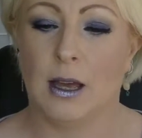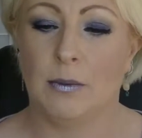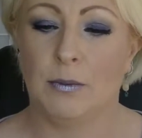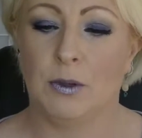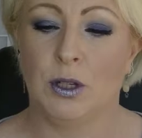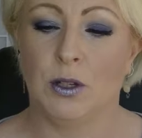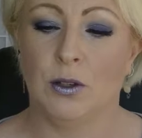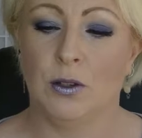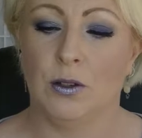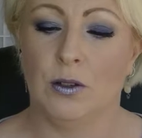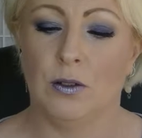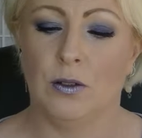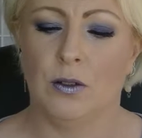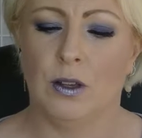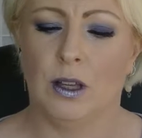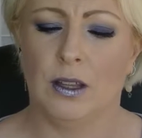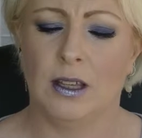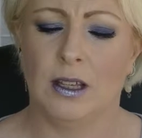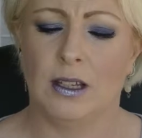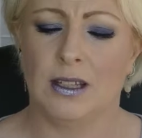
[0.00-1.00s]
up to,
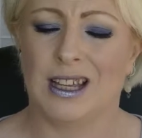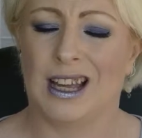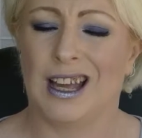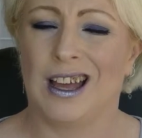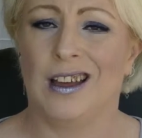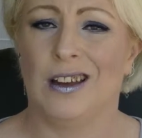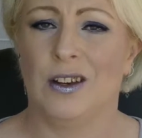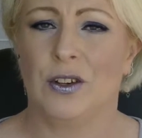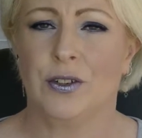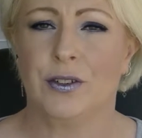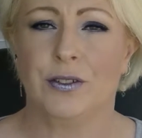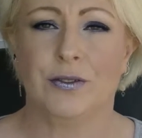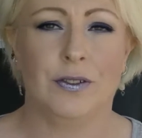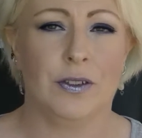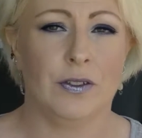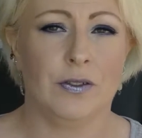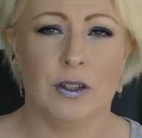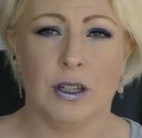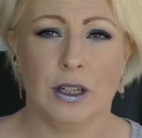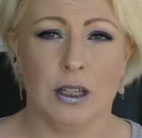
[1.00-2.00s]
I think it's like
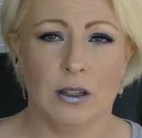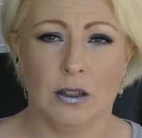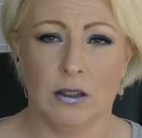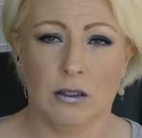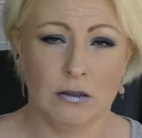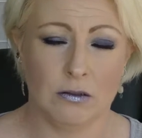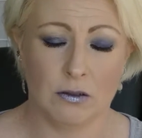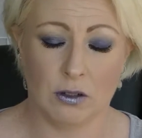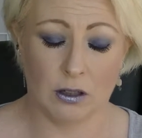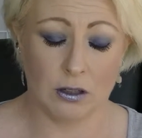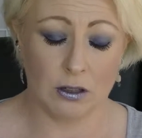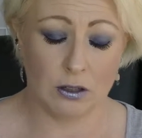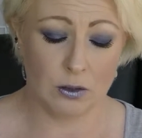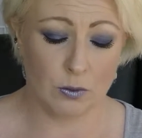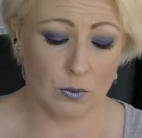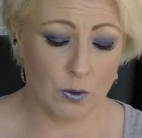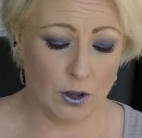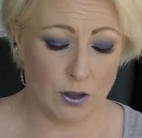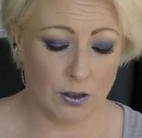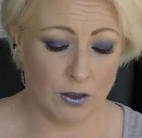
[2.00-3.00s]

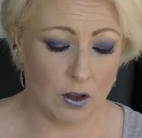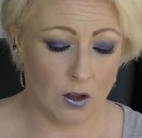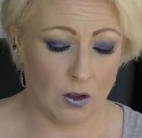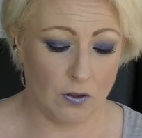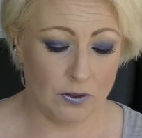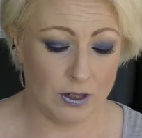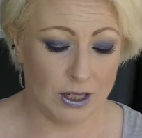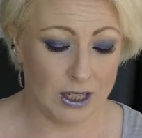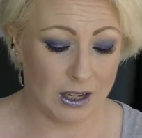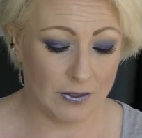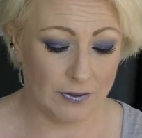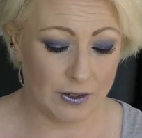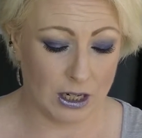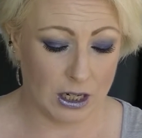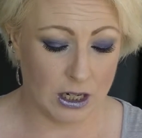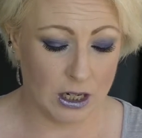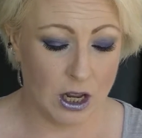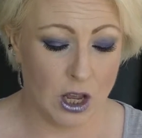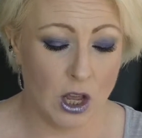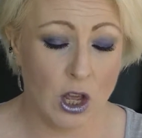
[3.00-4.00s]
$150 worth of stuff in
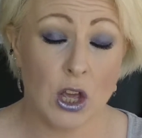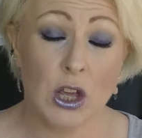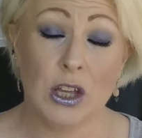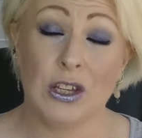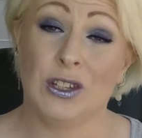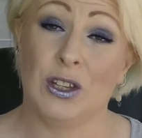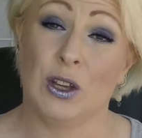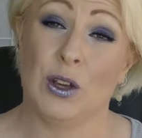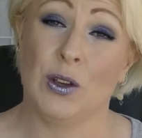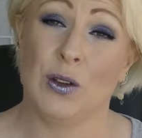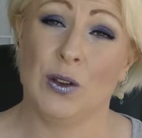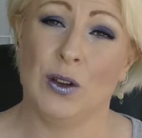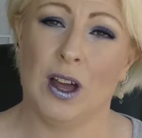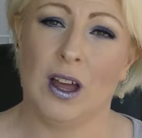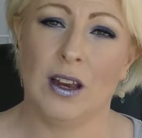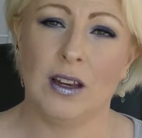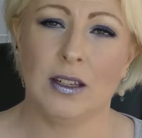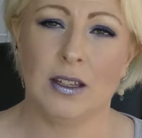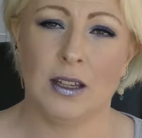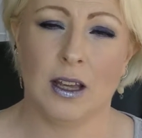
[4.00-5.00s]
it. So
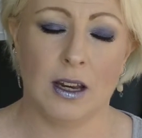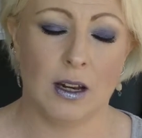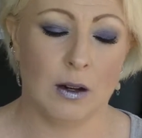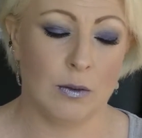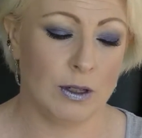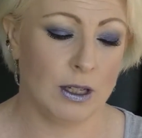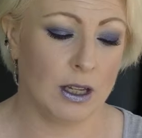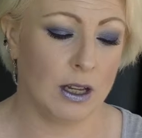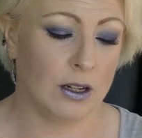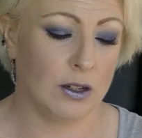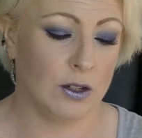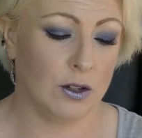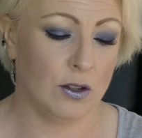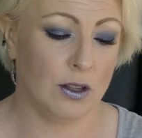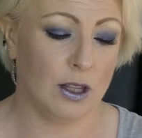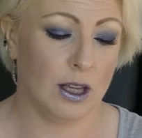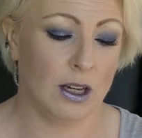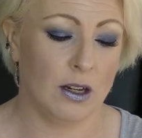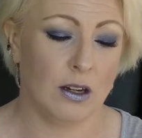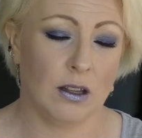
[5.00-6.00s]
I decided I was going to do
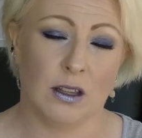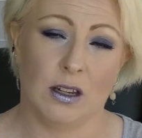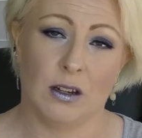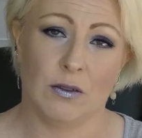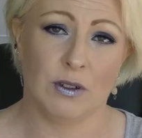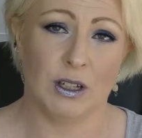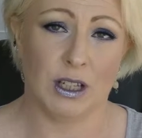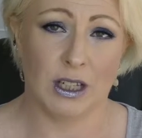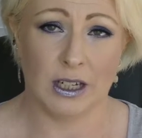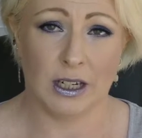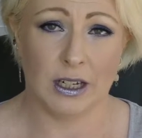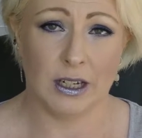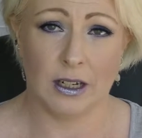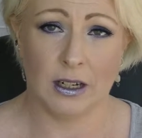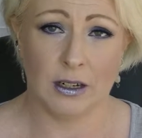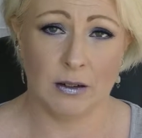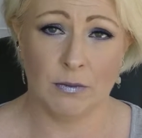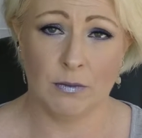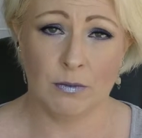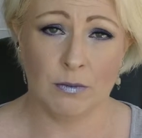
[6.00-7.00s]
that, not that I really
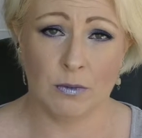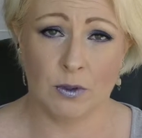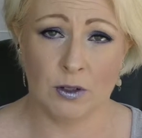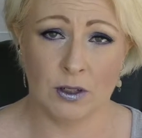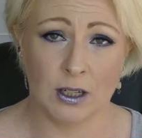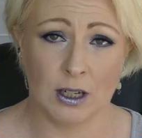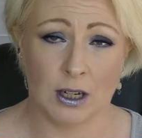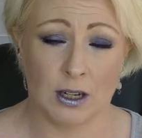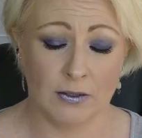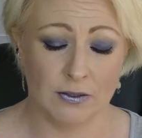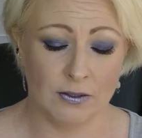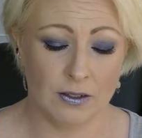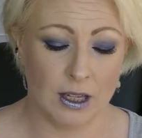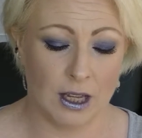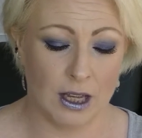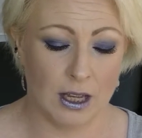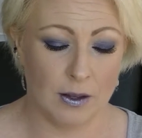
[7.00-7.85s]
needed more stuff.